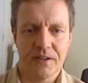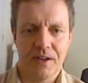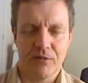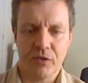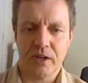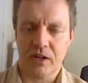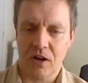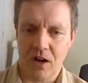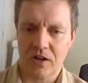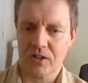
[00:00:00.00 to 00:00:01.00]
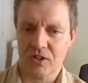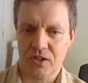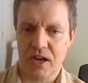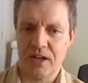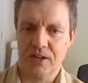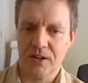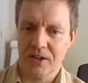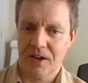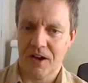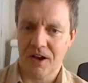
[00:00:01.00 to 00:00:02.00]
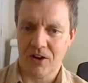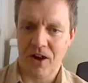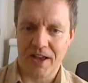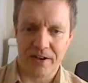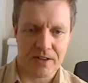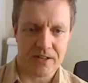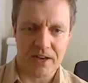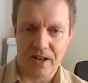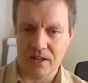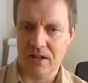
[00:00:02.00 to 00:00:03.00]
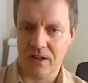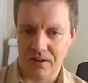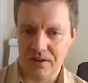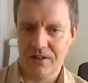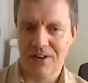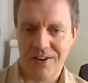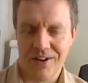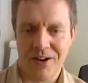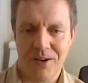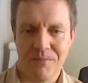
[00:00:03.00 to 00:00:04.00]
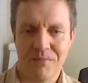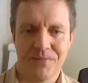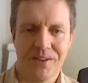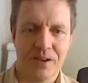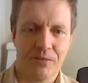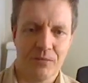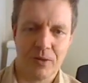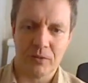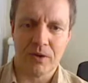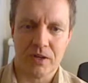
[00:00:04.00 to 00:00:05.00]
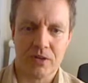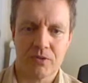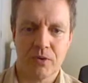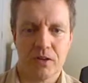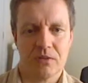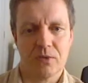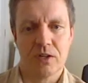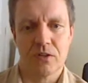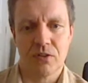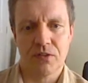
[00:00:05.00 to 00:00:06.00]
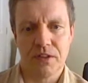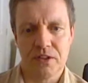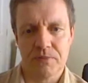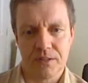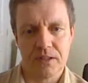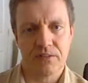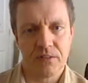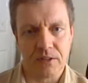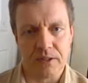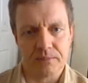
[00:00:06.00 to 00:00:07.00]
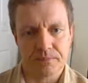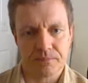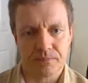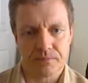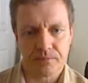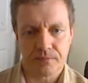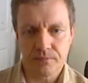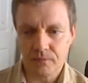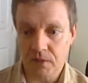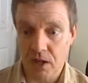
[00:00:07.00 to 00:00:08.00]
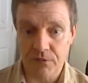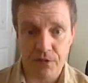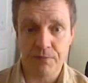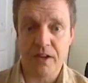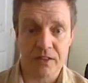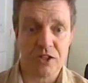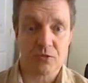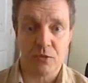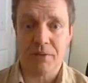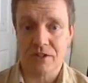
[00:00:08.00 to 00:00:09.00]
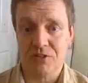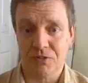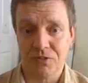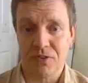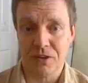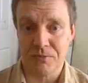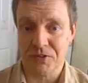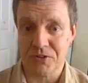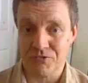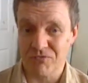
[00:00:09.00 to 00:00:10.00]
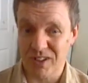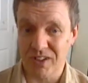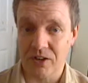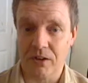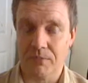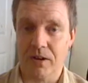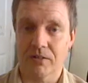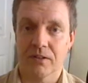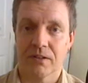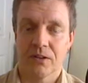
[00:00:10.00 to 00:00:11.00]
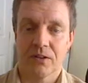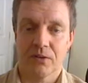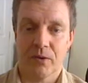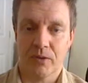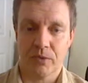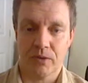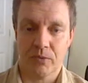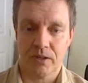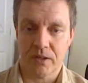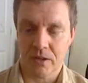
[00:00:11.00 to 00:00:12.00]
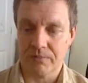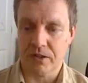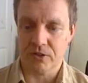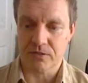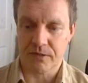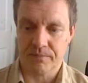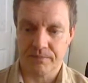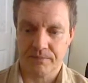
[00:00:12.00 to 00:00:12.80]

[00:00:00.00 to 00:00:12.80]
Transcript: If we can harness that and learn it earlier, then we can do things a bit differently. And for me, that's what personal development is really all about when you come down to it.